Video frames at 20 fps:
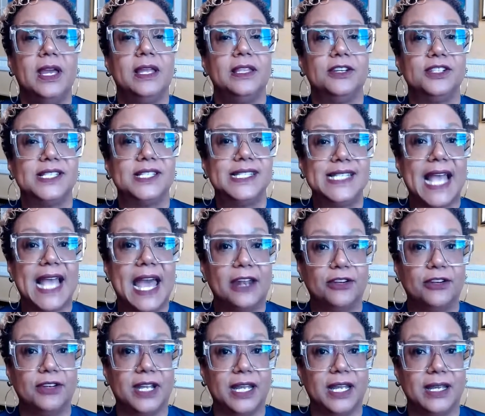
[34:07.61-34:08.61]
They're
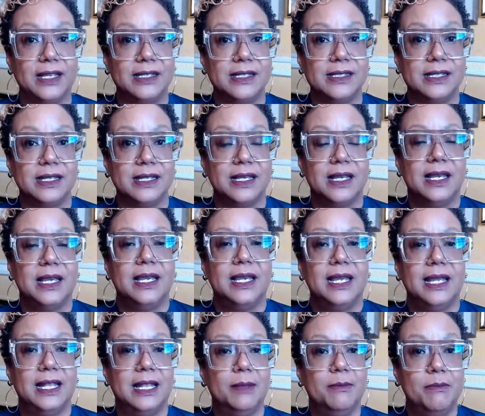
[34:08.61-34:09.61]
Saturdays
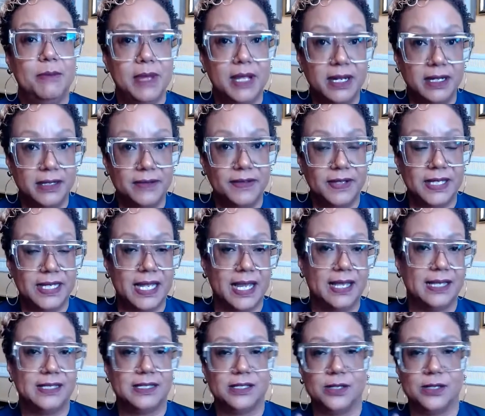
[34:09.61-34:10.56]
in the middle of the day.